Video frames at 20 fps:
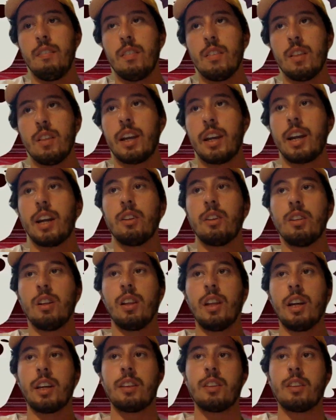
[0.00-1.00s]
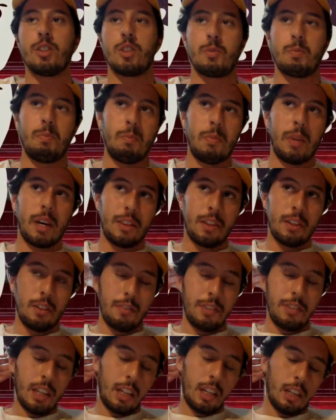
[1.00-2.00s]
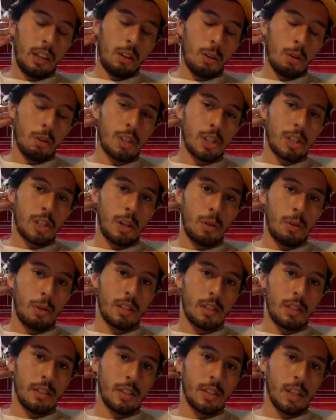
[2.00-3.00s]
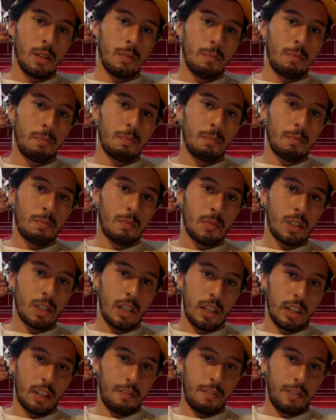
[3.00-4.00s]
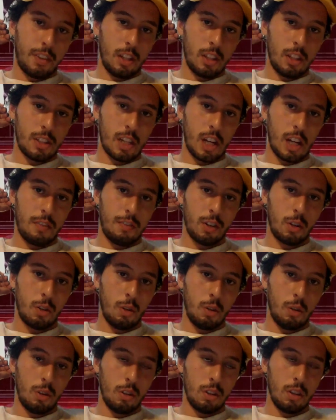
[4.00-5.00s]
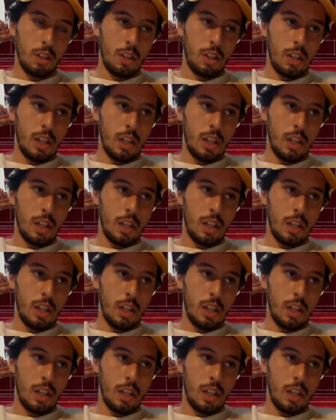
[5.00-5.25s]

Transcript: like I really like this method of thinking called Stoicism. It's like a philosophical